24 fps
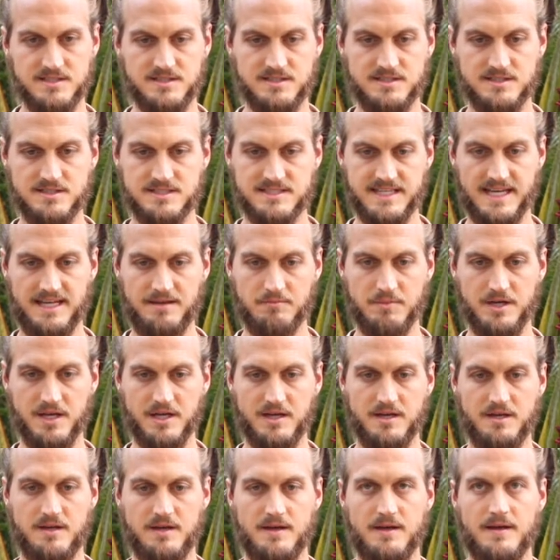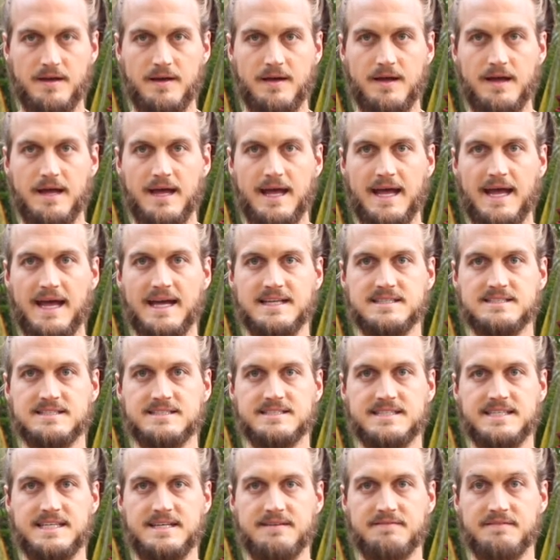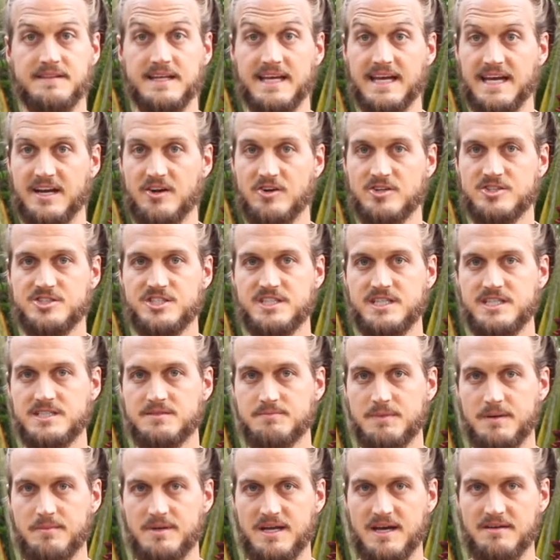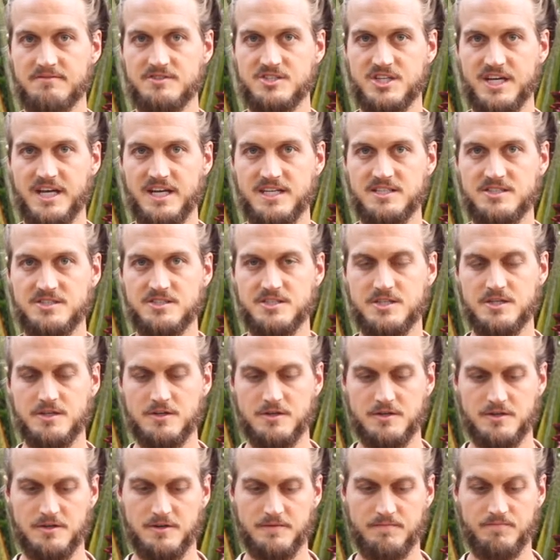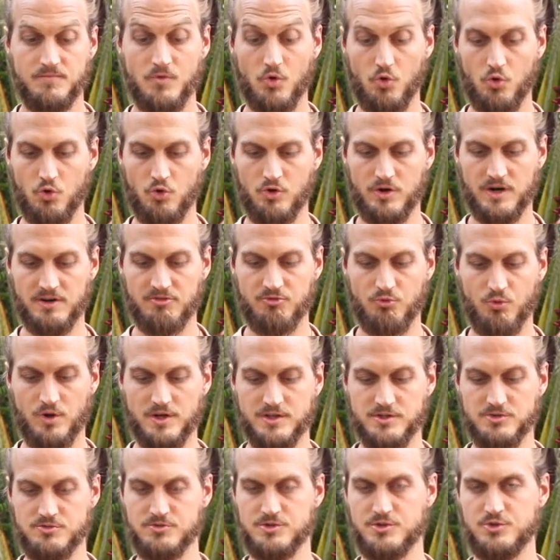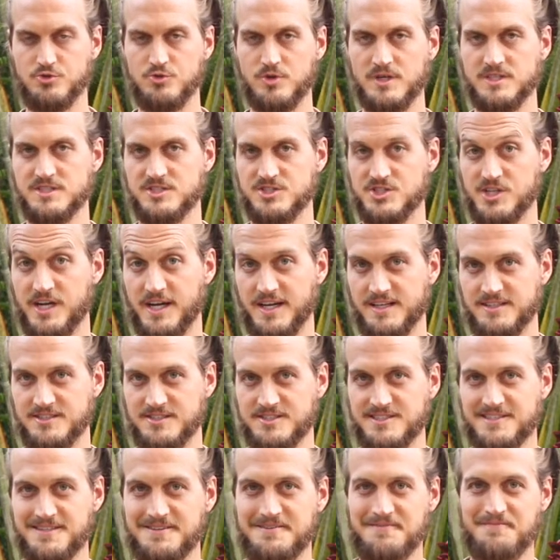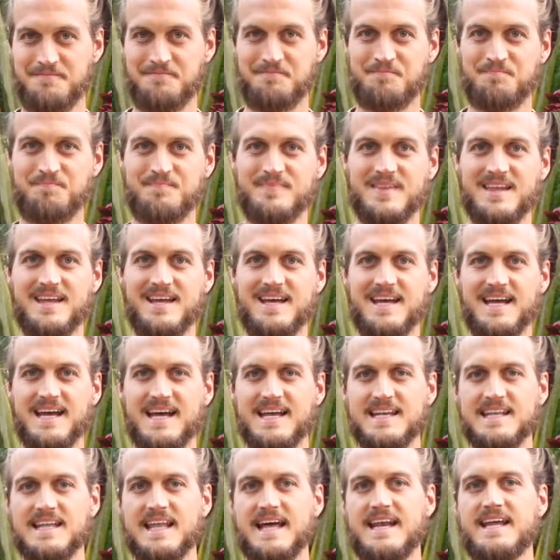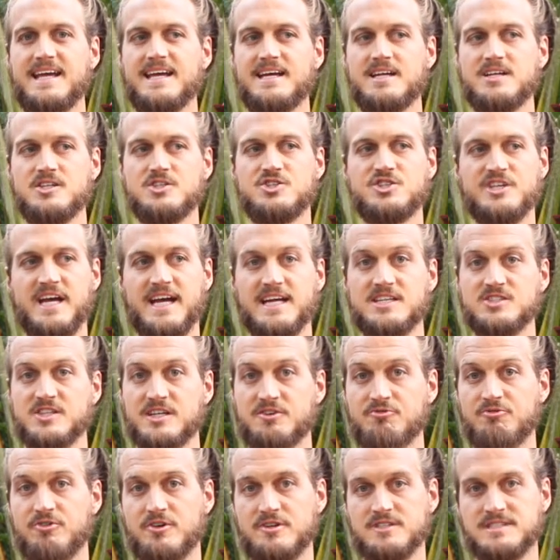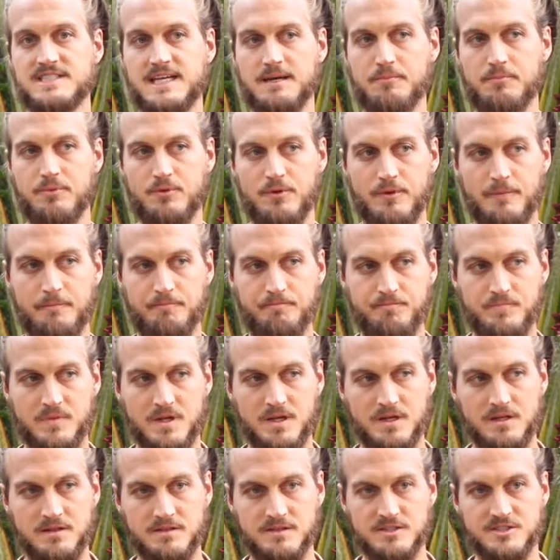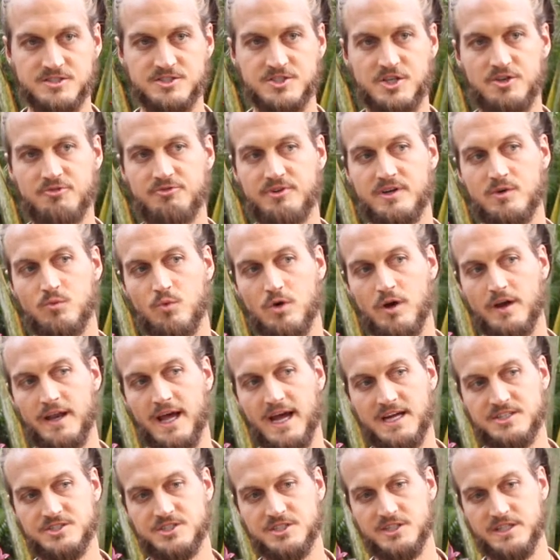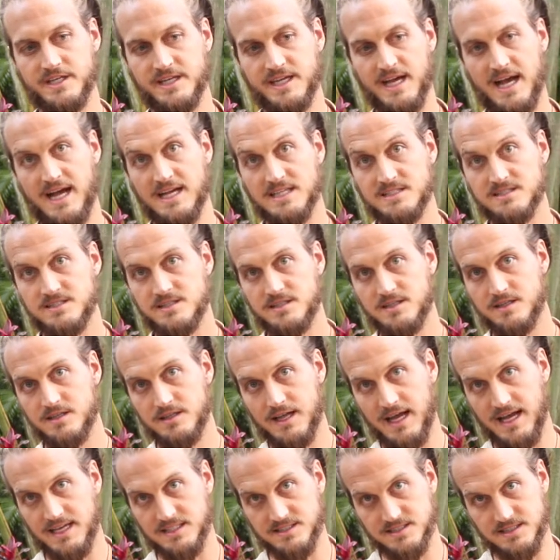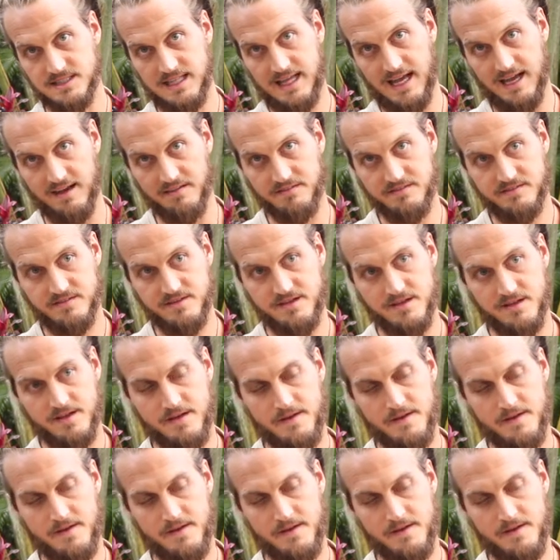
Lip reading: statement and see if the energies maybe have changed or if what you do has changed. And let it change. Like for example, the surfing one actually has left.